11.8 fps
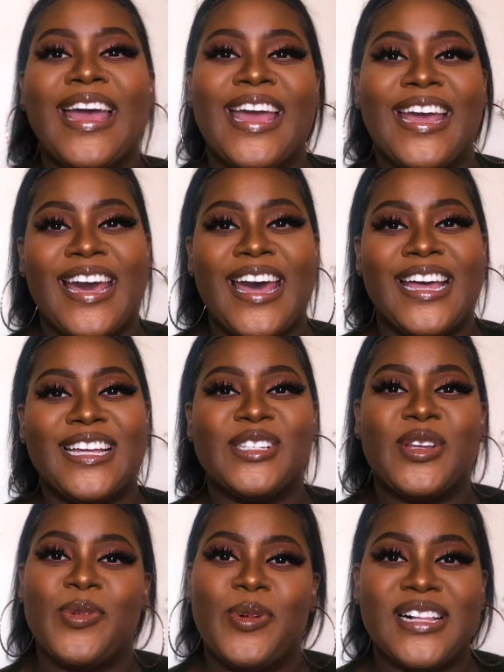Hey
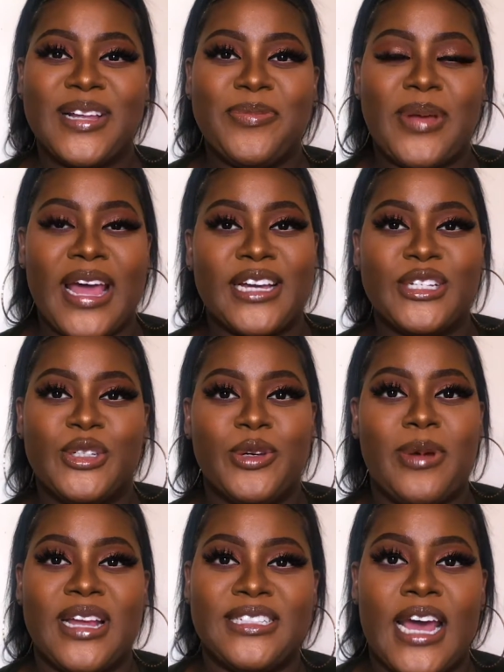guys, welcome back to
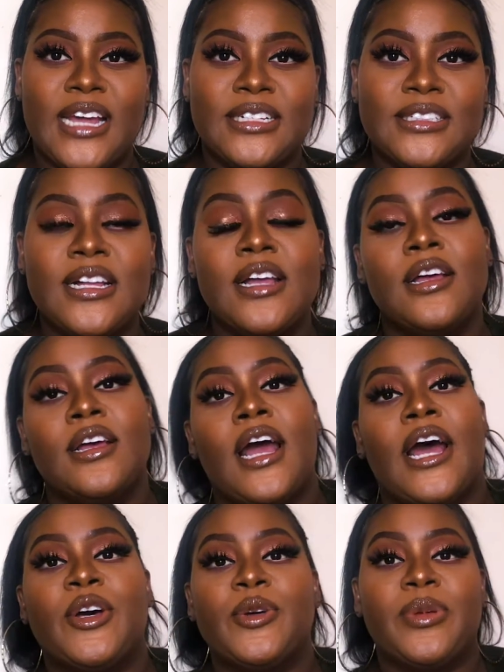my channel.
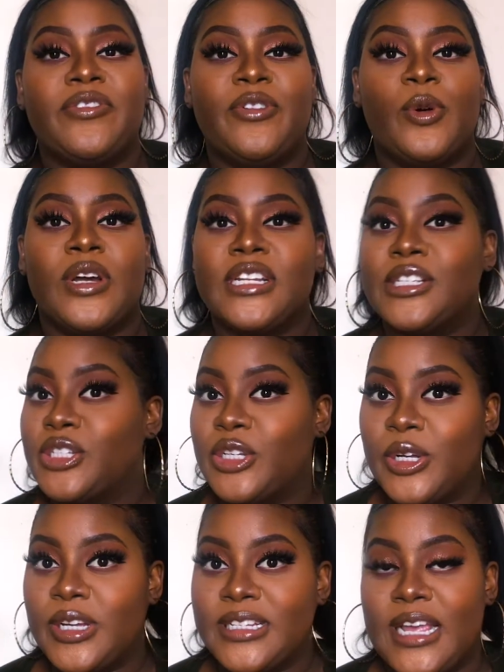I hope everyone is
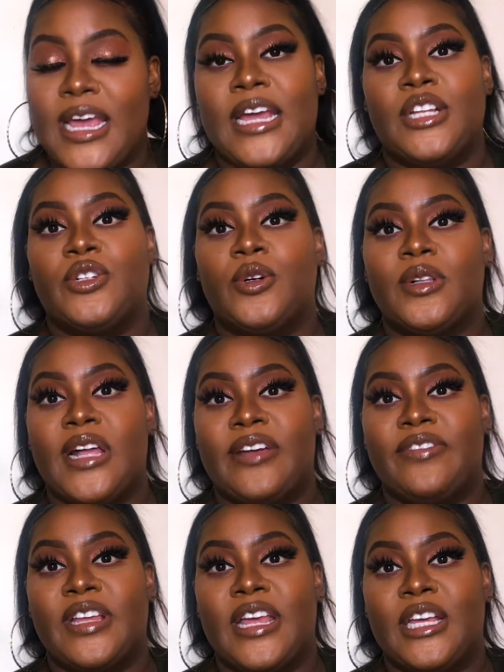good and you're all
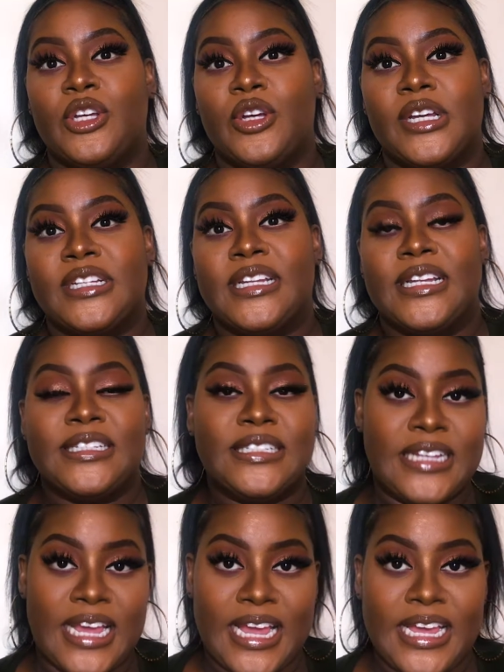having a good
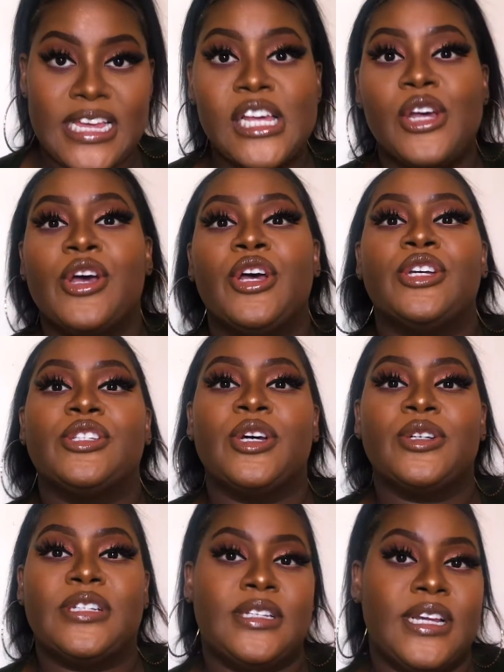day.
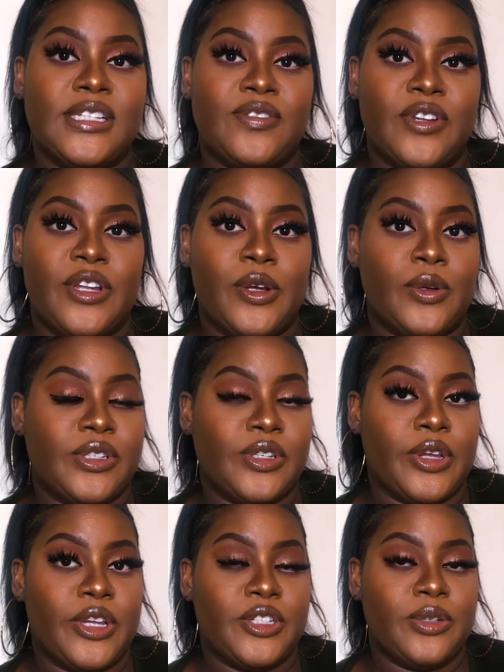So today's video is
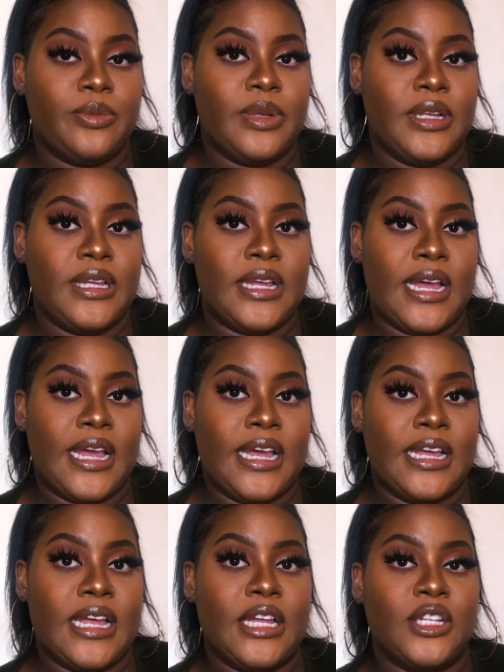going to be
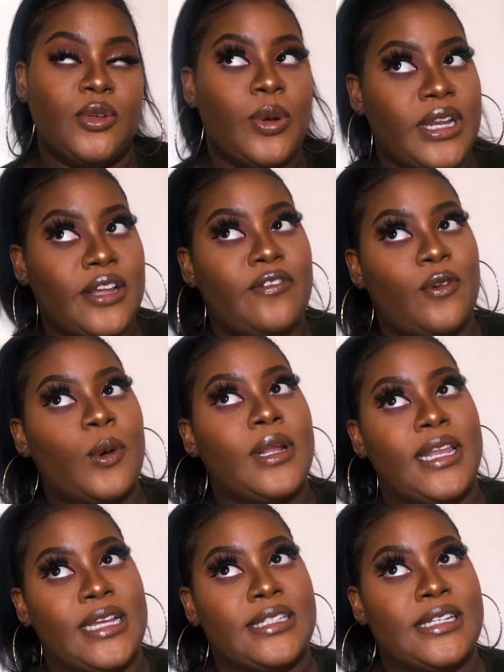a 24
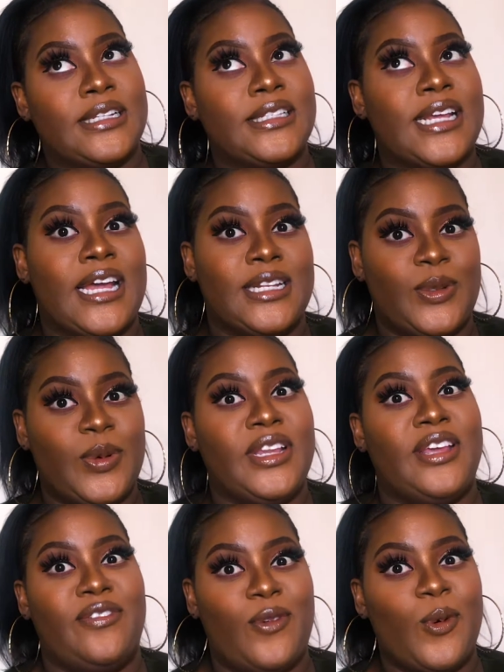lessons at
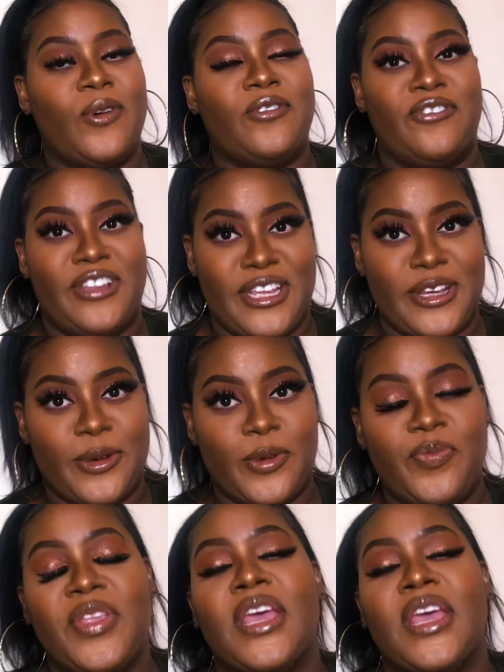24 video.